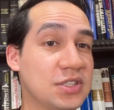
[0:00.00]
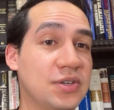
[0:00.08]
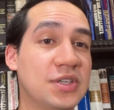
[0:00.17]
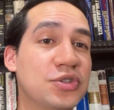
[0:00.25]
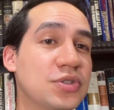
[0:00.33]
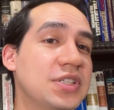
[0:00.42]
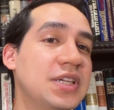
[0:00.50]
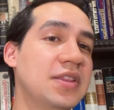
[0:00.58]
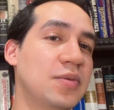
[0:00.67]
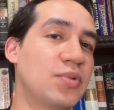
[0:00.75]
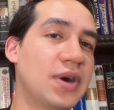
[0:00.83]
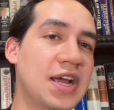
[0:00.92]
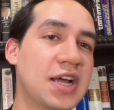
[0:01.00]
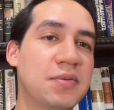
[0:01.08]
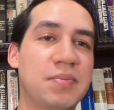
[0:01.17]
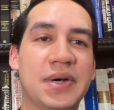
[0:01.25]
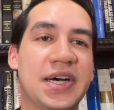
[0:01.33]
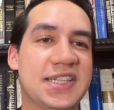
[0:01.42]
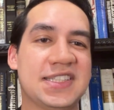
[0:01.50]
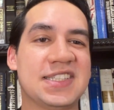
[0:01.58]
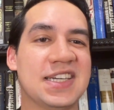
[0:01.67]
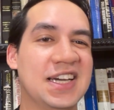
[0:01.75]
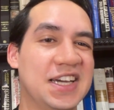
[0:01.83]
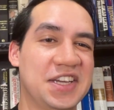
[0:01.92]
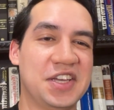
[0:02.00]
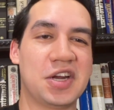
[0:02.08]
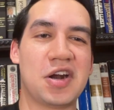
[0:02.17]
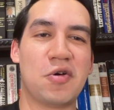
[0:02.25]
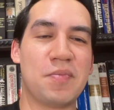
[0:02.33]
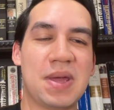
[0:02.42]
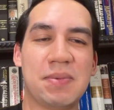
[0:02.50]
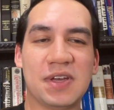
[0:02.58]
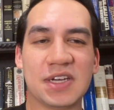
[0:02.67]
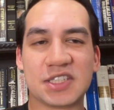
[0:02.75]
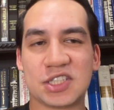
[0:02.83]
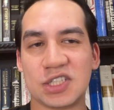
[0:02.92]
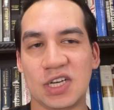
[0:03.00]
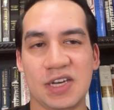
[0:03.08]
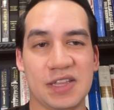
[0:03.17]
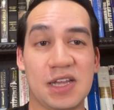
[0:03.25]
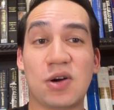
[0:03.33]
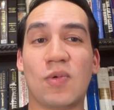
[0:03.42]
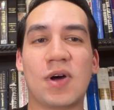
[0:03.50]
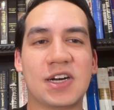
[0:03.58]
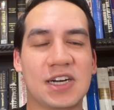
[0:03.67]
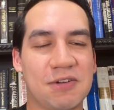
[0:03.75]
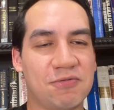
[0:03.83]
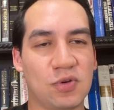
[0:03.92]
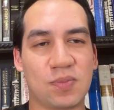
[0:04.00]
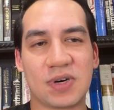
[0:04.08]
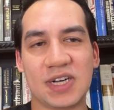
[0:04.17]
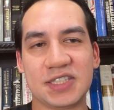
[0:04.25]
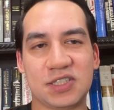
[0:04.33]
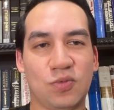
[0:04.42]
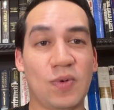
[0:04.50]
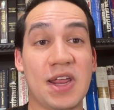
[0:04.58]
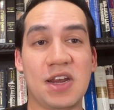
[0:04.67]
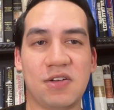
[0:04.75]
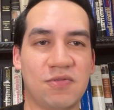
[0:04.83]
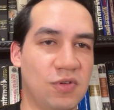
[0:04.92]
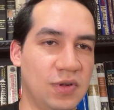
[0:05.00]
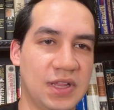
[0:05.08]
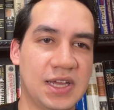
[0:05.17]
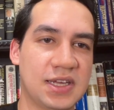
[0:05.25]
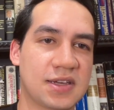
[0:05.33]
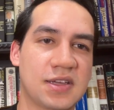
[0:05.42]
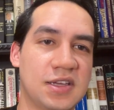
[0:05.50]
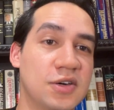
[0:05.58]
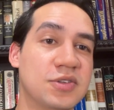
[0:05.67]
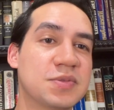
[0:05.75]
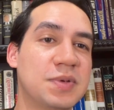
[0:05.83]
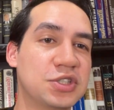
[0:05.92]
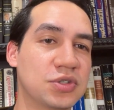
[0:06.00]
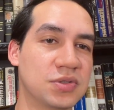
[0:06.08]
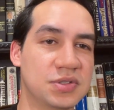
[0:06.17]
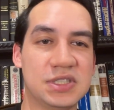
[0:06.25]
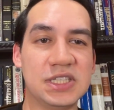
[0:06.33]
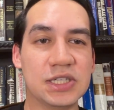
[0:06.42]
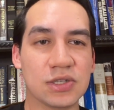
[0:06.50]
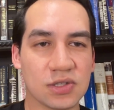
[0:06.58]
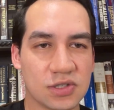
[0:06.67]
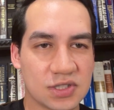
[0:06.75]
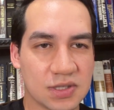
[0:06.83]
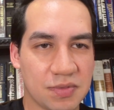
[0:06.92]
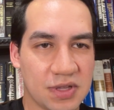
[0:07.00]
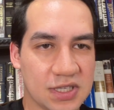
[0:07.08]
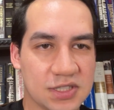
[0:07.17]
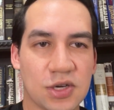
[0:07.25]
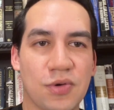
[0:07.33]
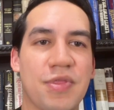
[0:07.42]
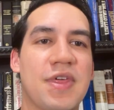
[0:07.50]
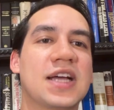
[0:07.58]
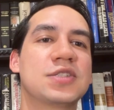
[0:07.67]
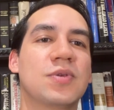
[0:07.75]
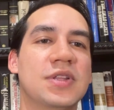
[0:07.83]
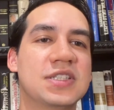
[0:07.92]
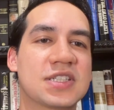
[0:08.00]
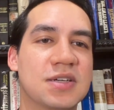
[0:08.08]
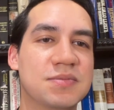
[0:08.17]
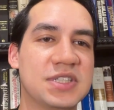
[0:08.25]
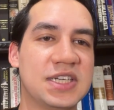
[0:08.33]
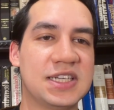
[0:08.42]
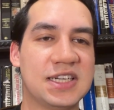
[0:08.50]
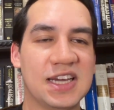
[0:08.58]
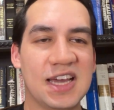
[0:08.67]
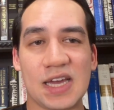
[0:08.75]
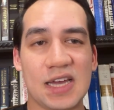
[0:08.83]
They're interested in the brand, but, maybe they don't want it at full price. They're waiting for a special deal or something. So that's where this comes in.